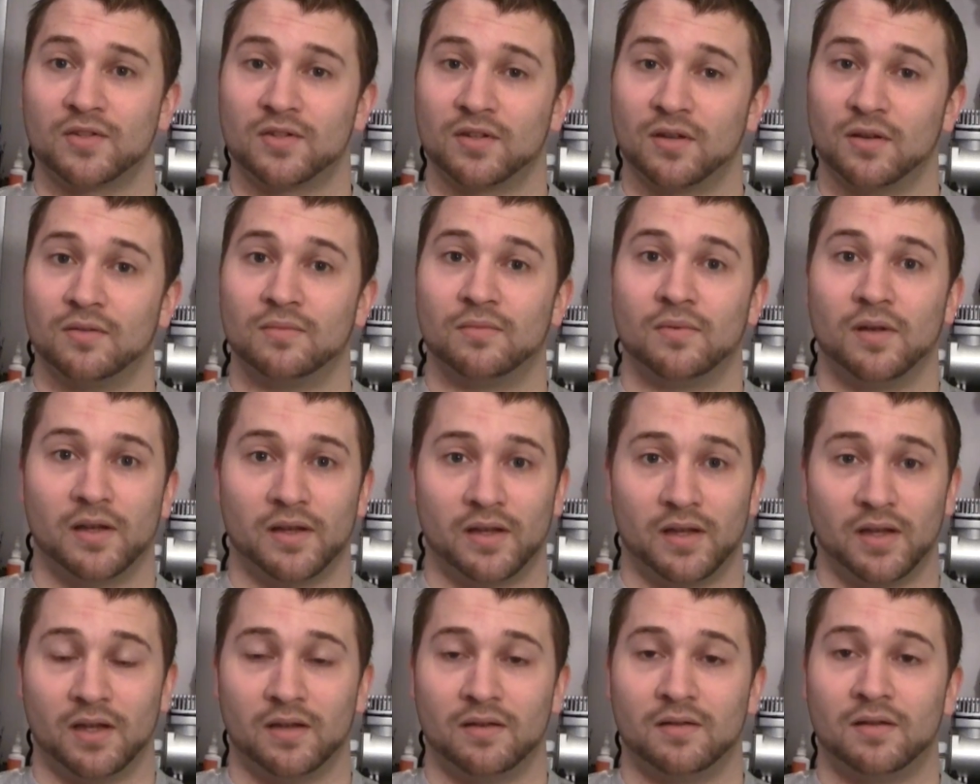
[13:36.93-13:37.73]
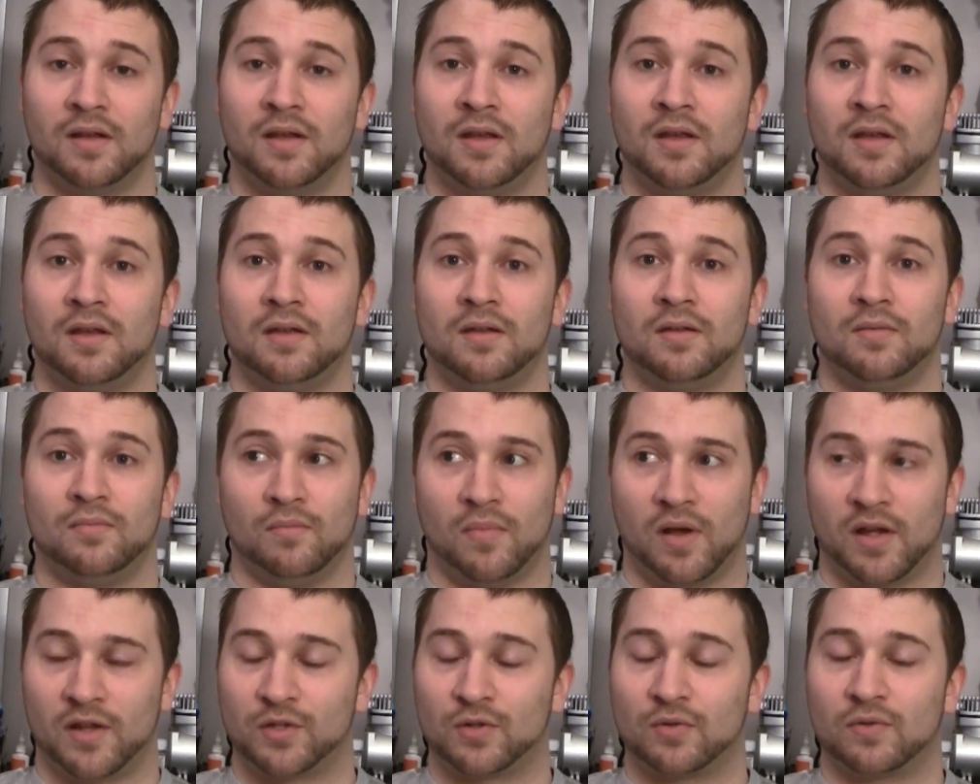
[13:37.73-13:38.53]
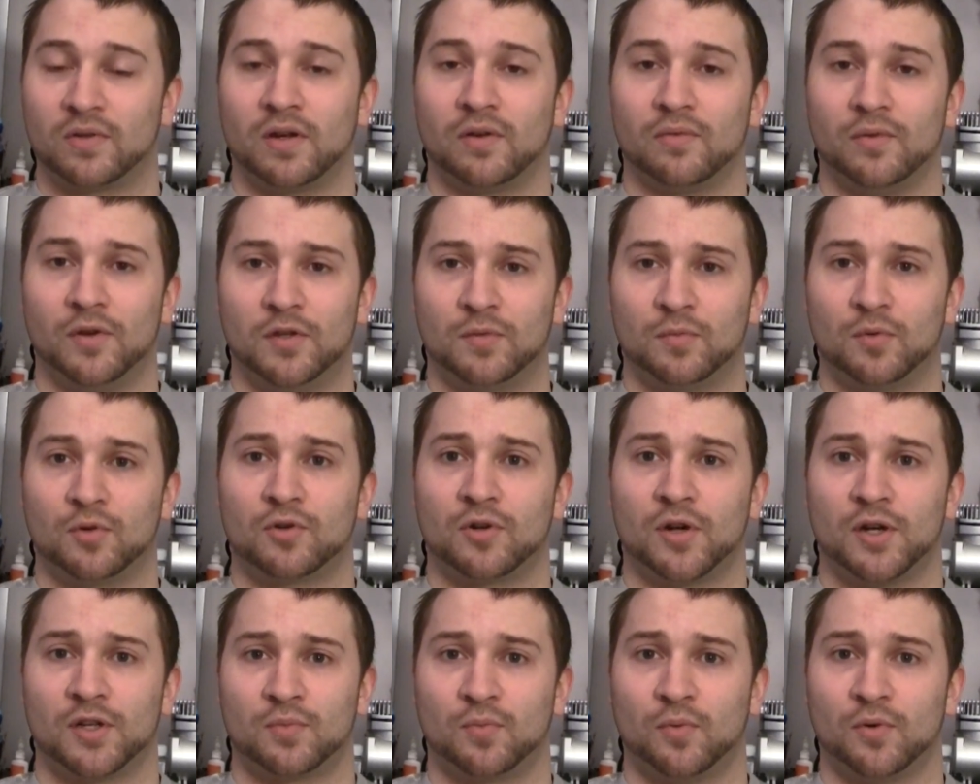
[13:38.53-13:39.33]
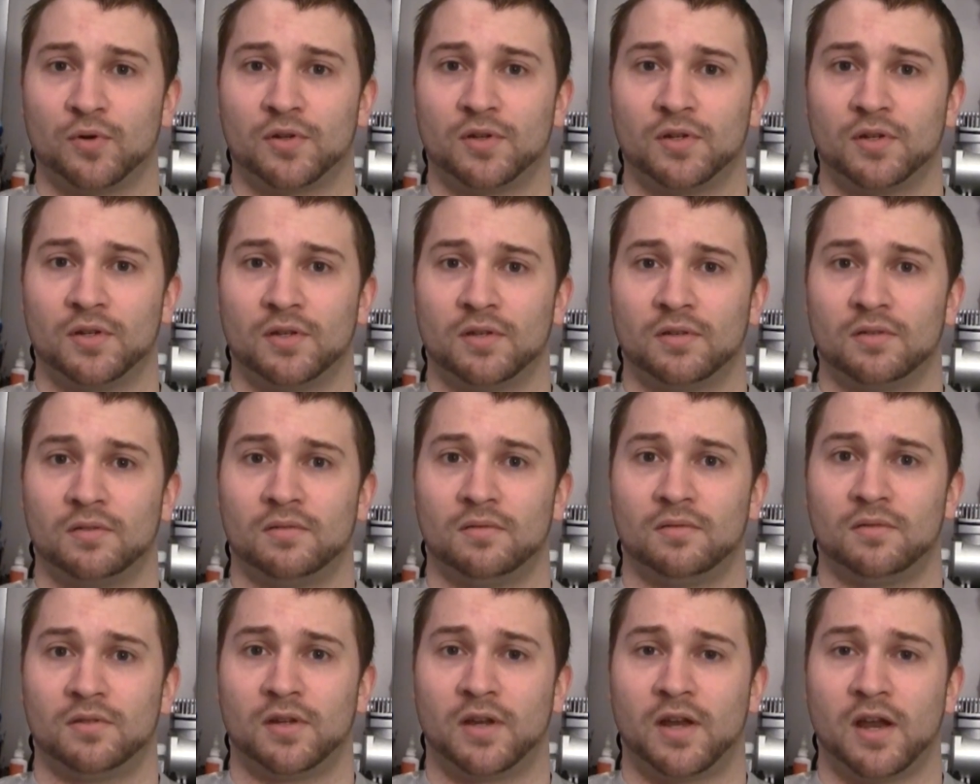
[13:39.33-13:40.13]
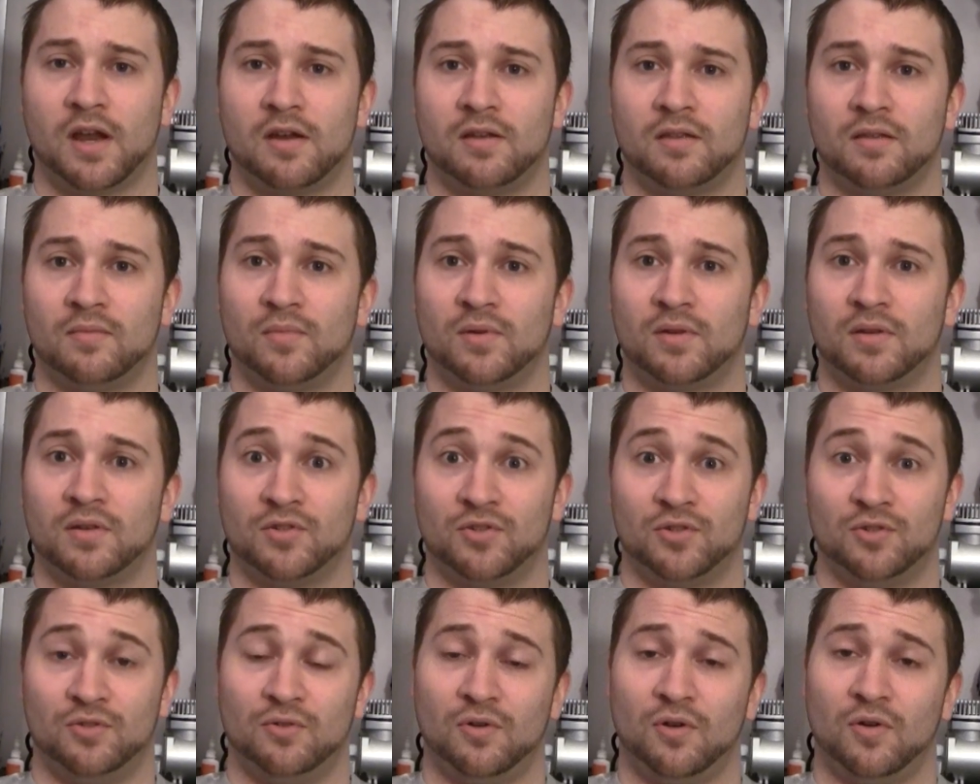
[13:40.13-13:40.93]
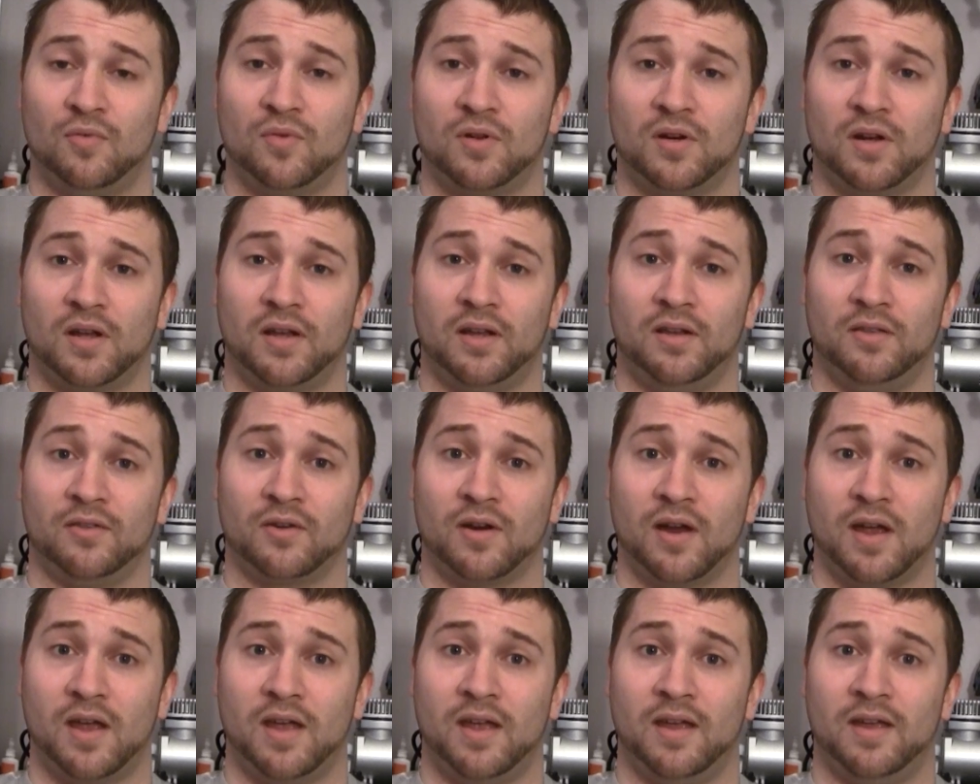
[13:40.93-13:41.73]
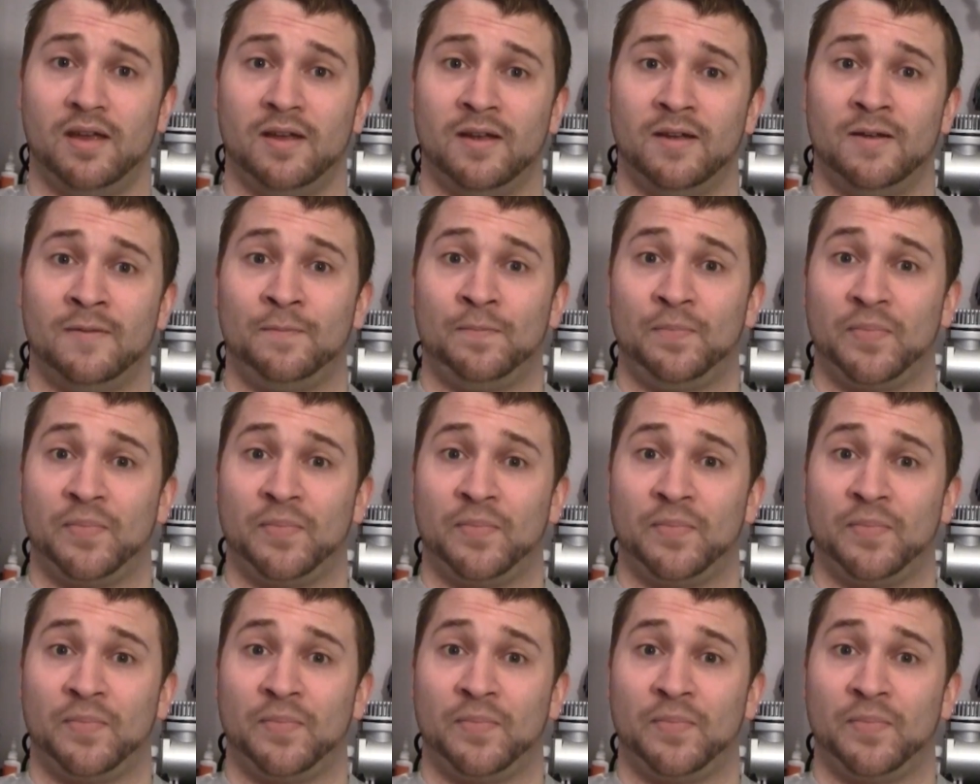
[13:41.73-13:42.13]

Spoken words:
So again, you might as well get a reasonable transport to carry them, because you don't want to either A,